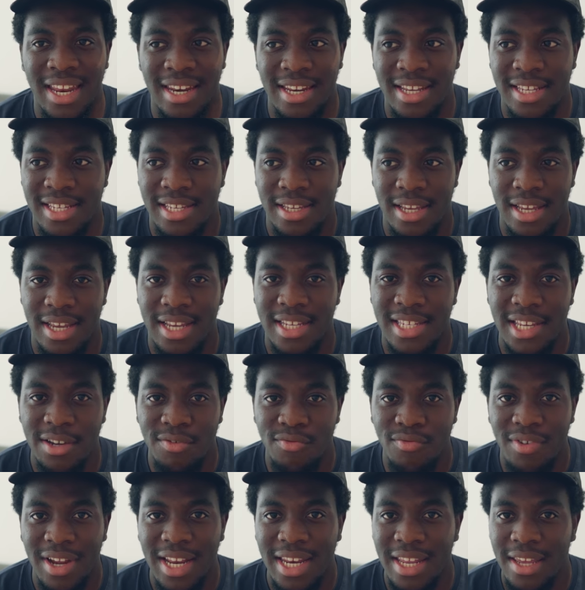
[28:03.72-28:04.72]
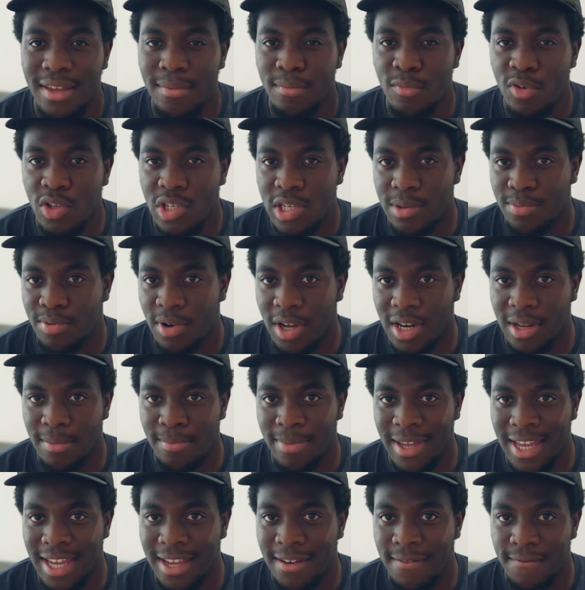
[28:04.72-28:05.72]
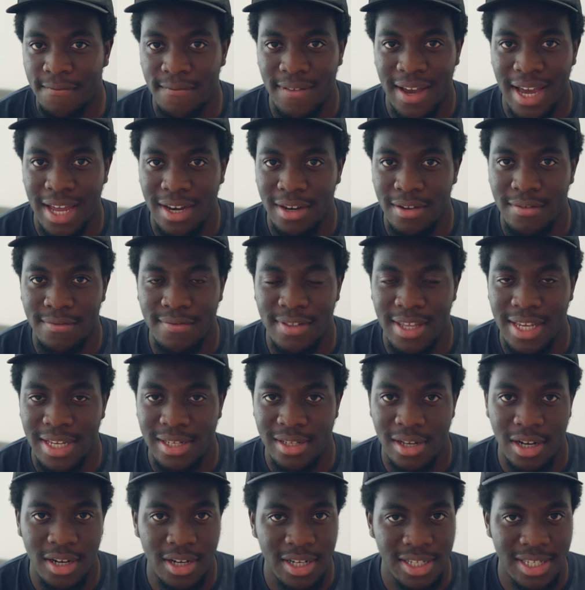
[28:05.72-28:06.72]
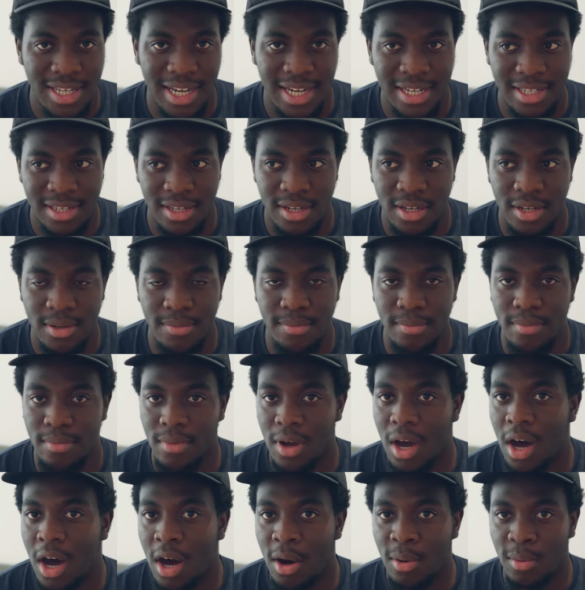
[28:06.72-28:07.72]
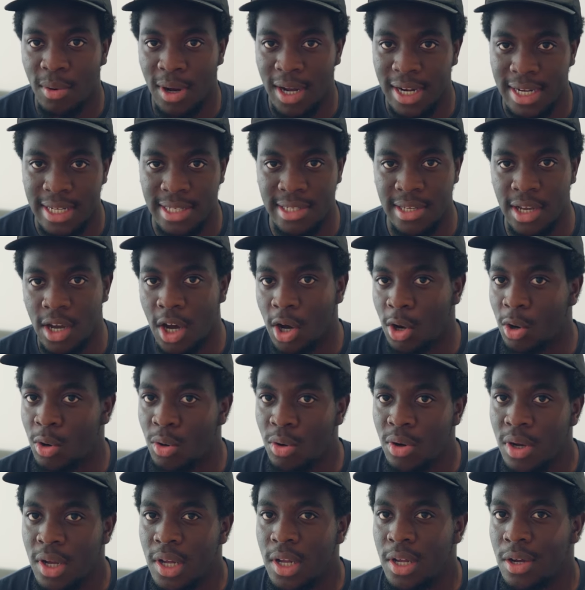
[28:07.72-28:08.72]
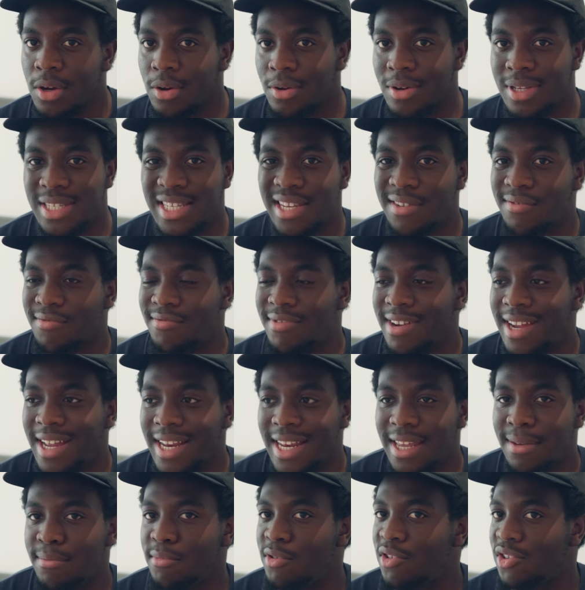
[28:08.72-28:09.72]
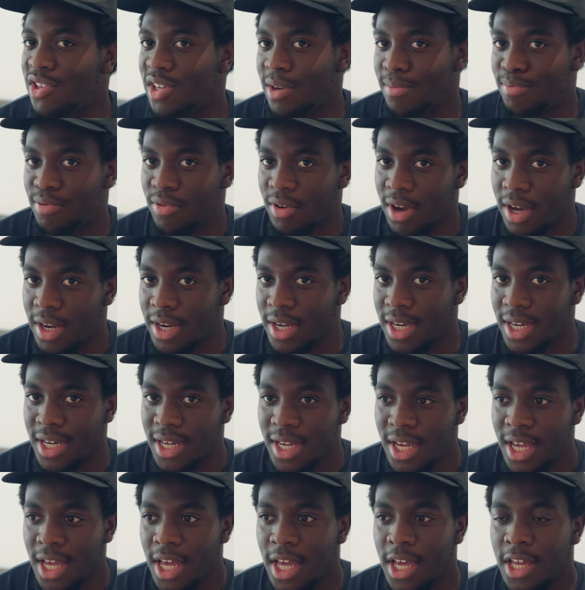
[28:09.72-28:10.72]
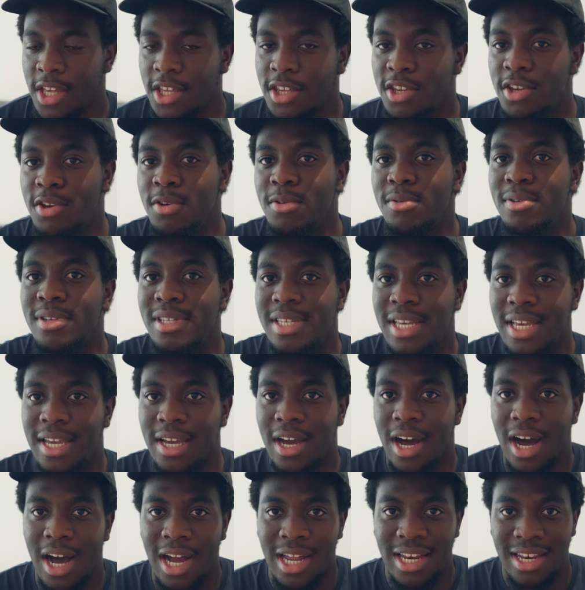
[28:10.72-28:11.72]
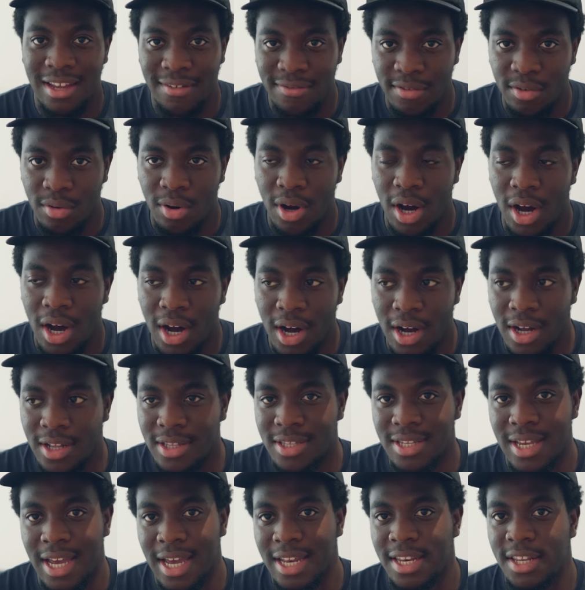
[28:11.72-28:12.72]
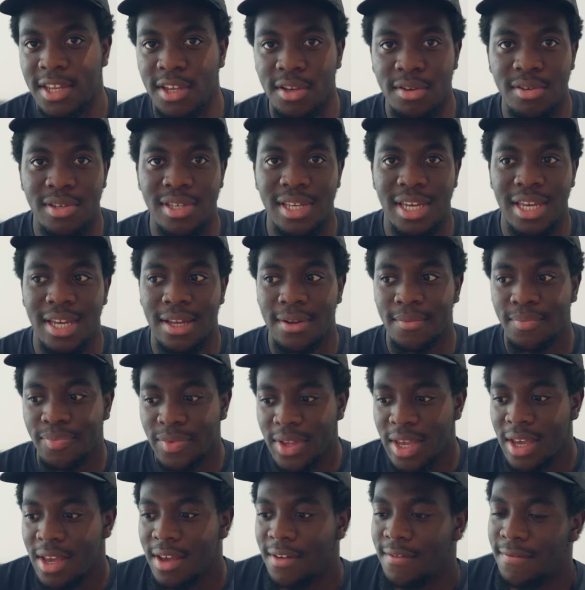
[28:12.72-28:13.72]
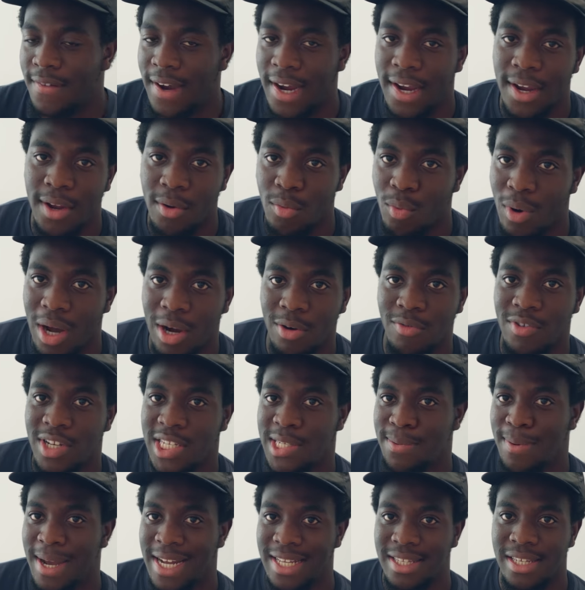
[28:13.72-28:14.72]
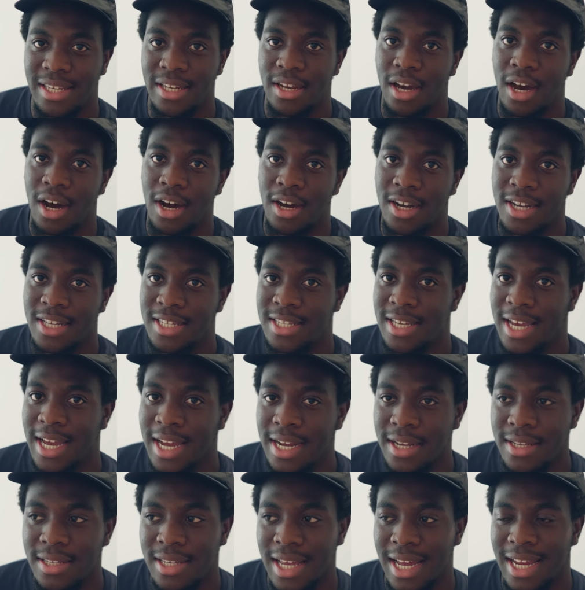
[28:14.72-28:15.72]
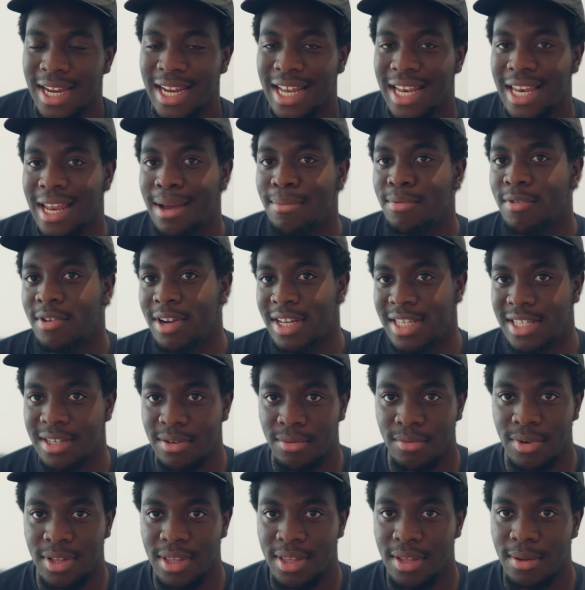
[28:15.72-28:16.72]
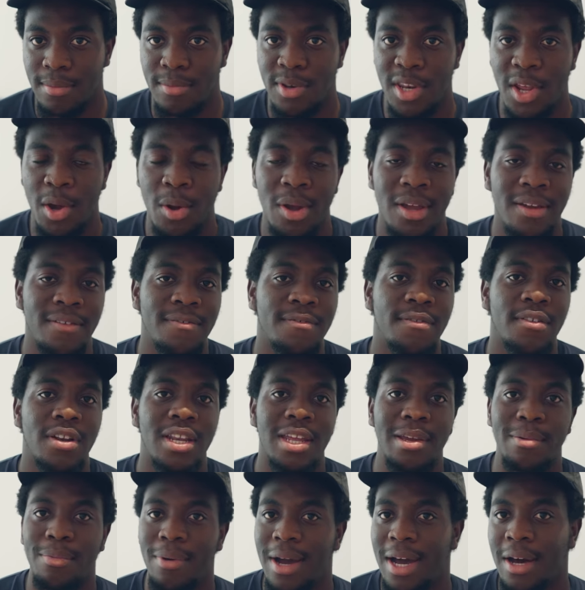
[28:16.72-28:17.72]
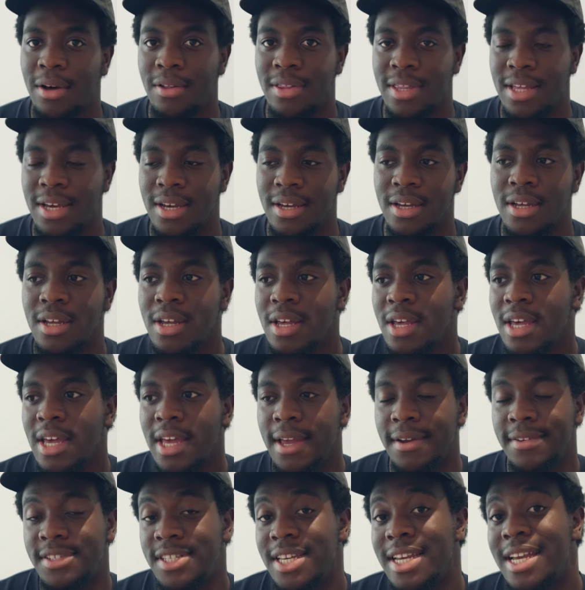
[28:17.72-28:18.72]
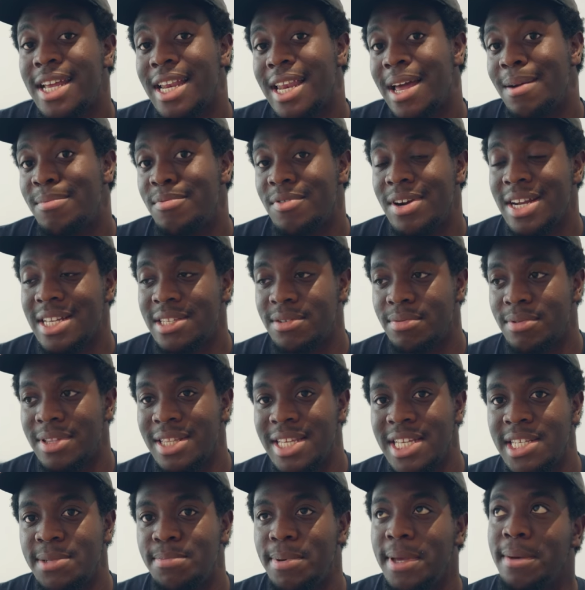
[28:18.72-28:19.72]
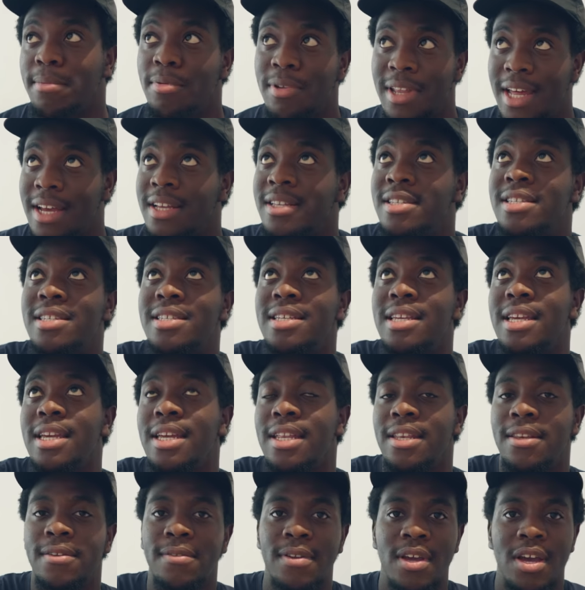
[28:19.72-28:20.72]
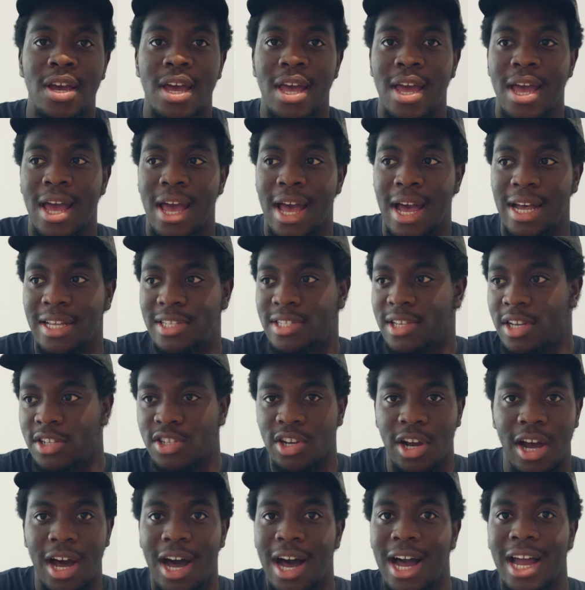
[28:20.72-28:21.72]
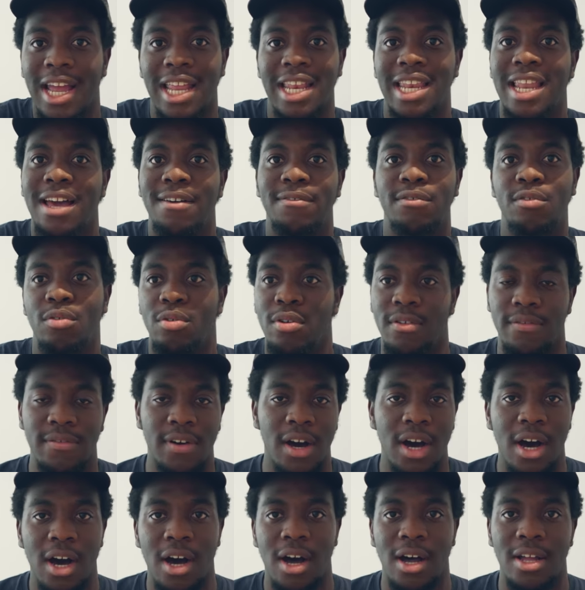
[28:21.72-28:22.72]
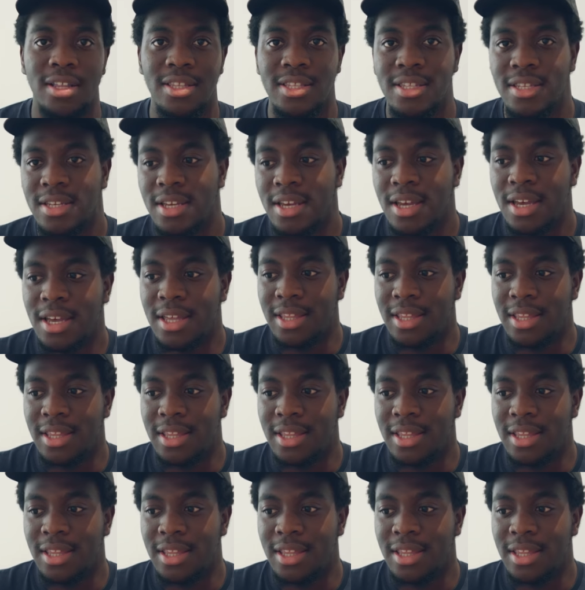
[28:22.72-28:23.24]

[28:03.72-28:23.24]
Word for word: and is, is it really Miuccia Prada being a fan of these architects and artwork as a whole or is it really Miuccia Prada using high level art and using very well respected architects and collaborating with them knowing fully well that if she collaborates with these people that are seen at such a high level of art,